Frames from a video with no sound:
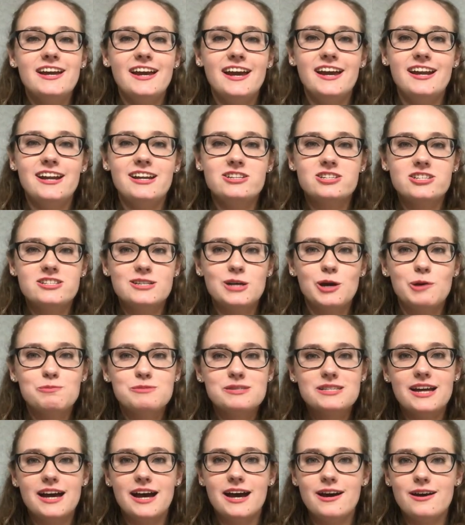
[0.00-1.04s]
and it just helps
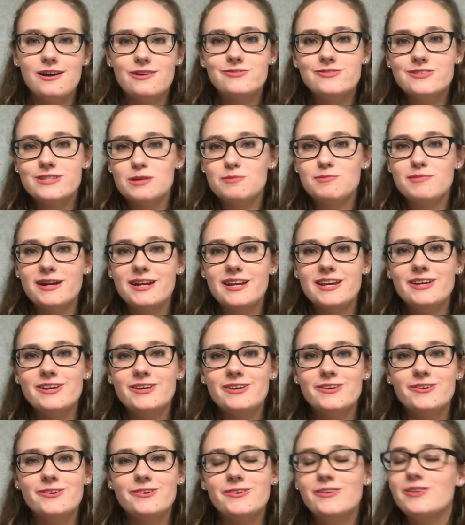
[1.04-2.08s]
to have somebody
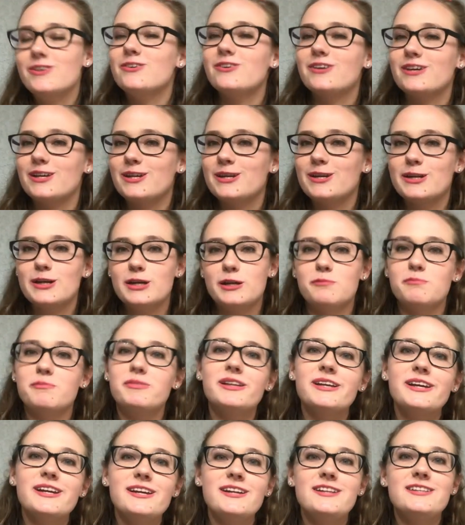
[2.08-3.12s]
who you can
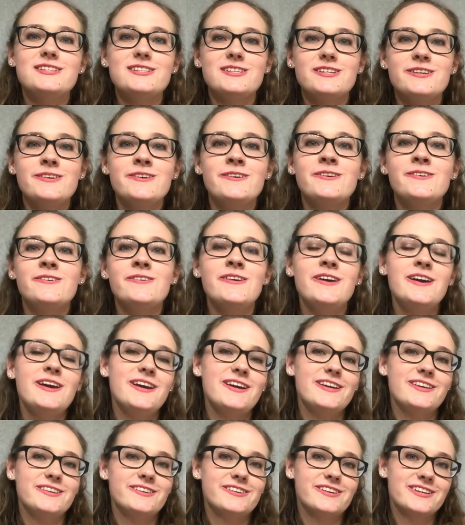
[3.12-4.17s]
complain to,
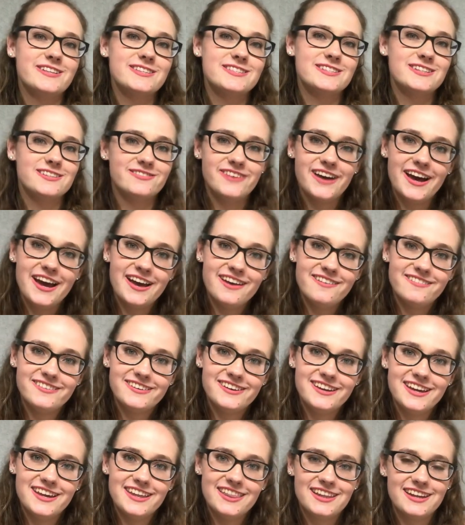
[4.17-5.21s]
you can survive
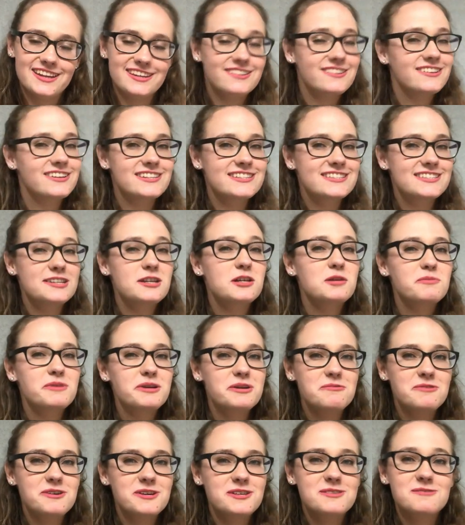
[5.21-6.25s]
with, and you can
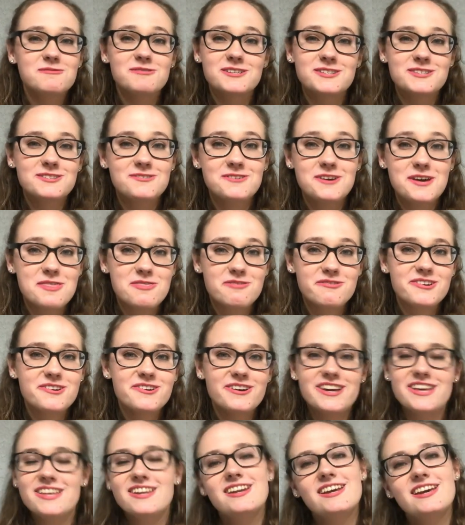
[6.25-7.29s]
celebrate with once you get through
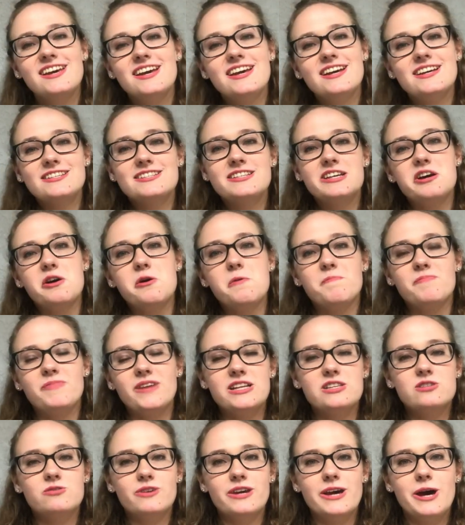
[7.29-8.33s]
it. So
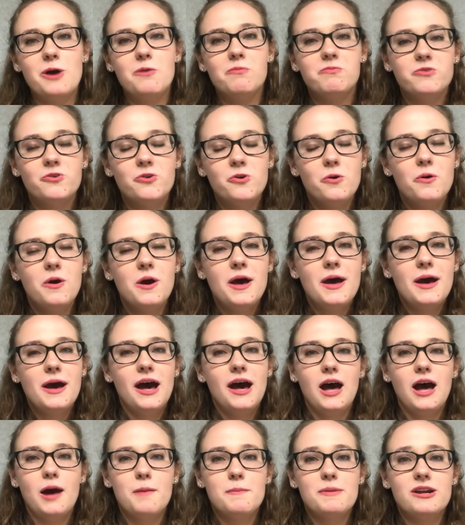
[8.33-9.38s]
that's really helpful.
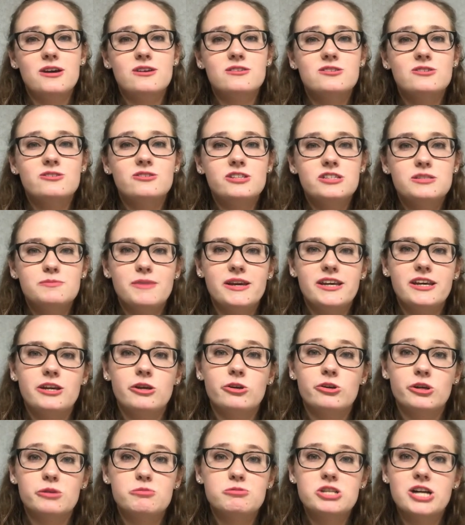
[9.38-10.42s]
And also just making
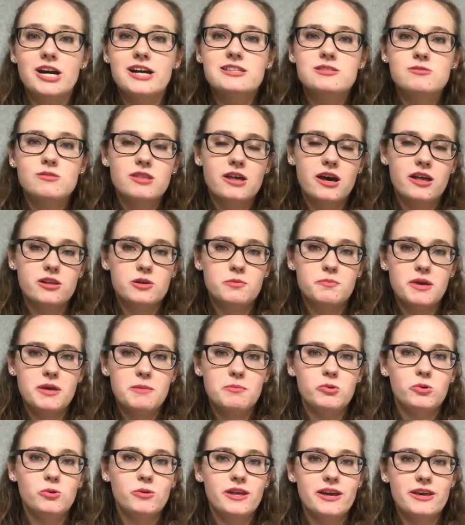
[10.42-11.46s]
group chats with other
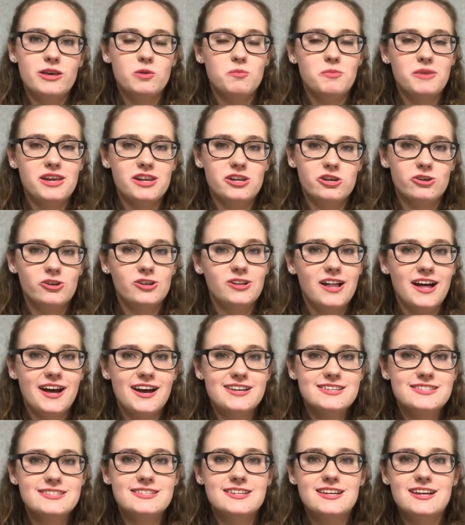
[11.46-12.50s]
people that you meet in your
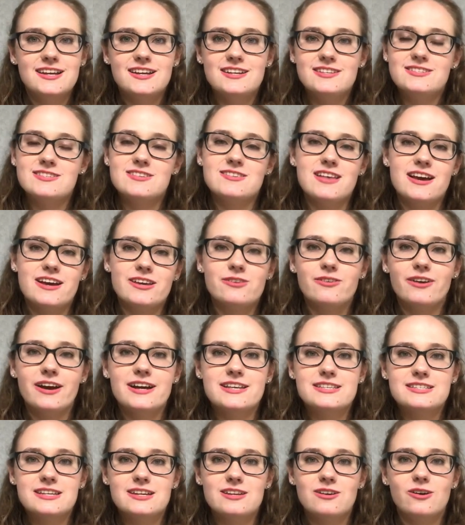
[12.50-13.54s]
class so that you
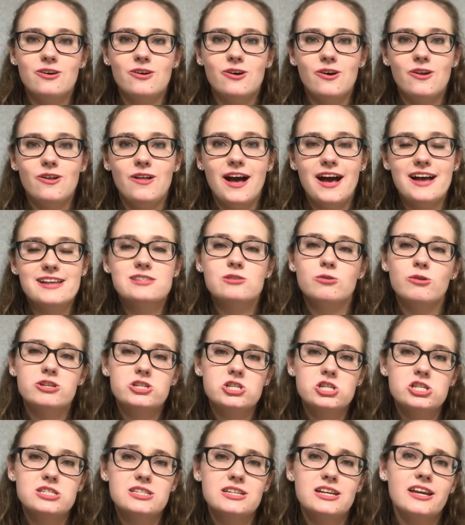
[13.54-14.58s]
guys can all ask
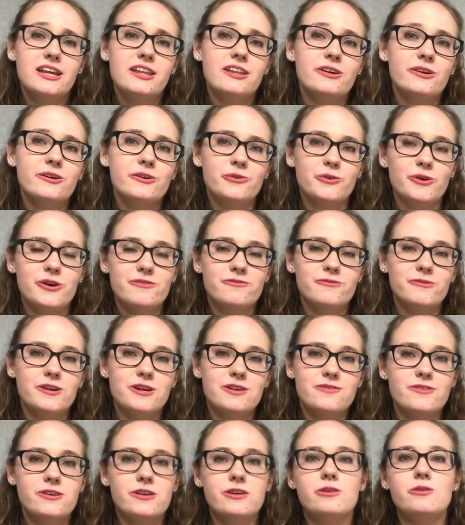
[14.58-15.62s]
questions together, or if one
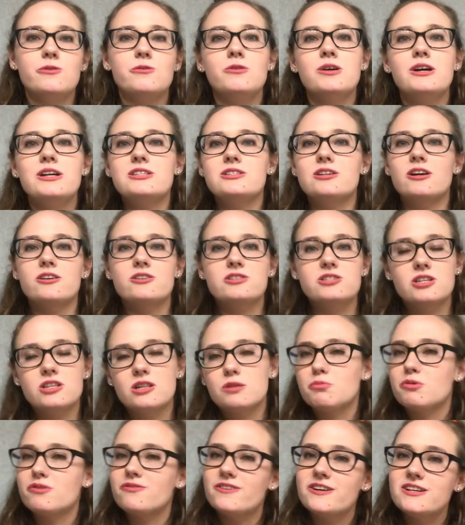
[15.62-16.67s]
of you talks to the
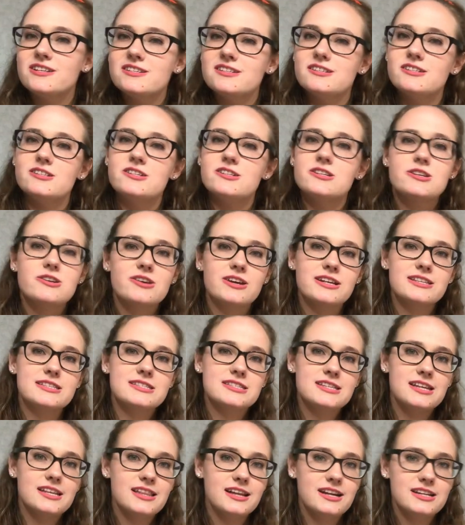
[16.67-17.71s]
professor, you can
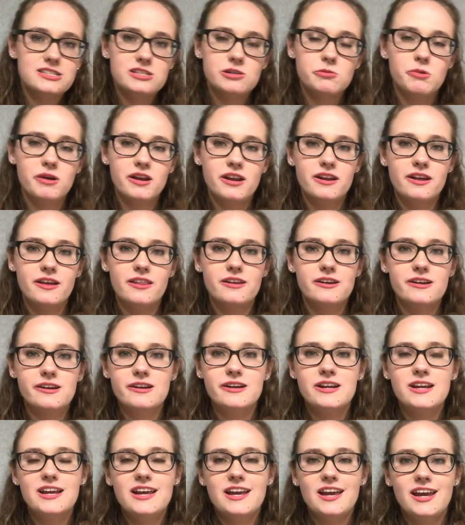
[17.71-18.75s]
send that to one another,
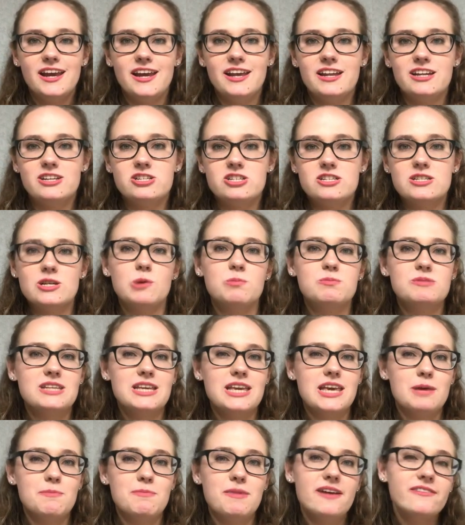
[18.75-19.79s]
and it just helps
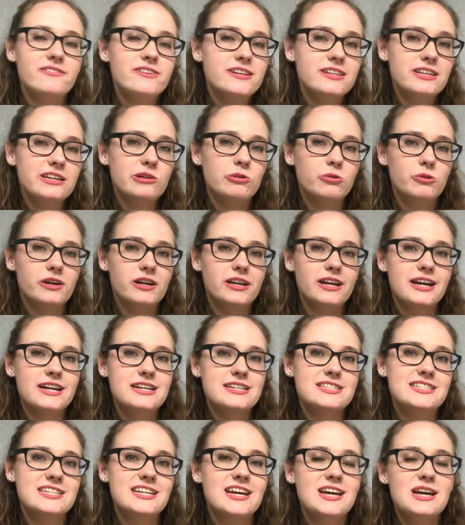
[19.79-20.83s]
keep everything
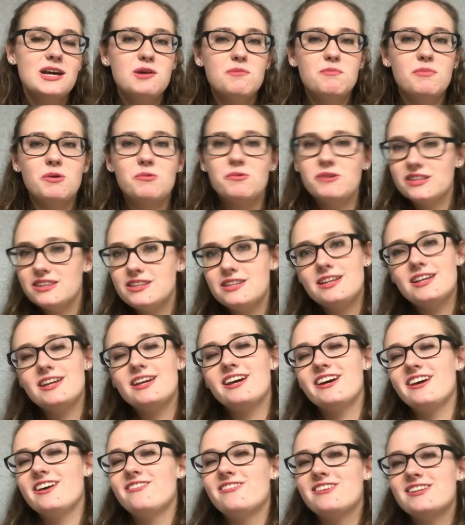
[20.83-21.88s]
organized. But one thing
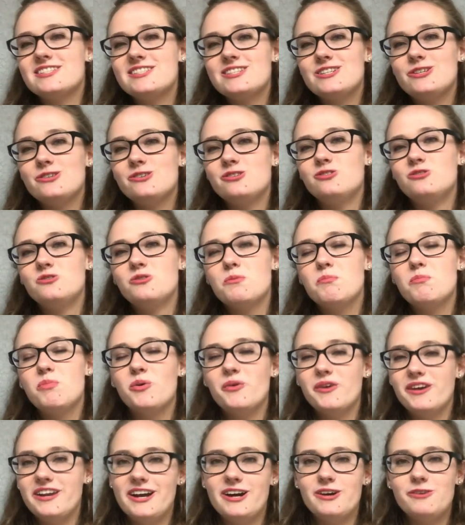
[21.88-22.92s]
I want to
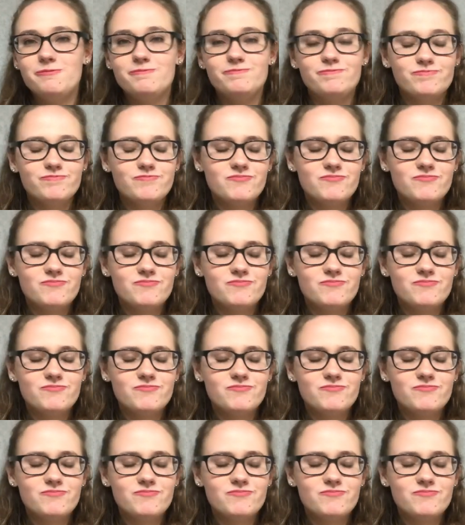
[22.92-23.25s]
point out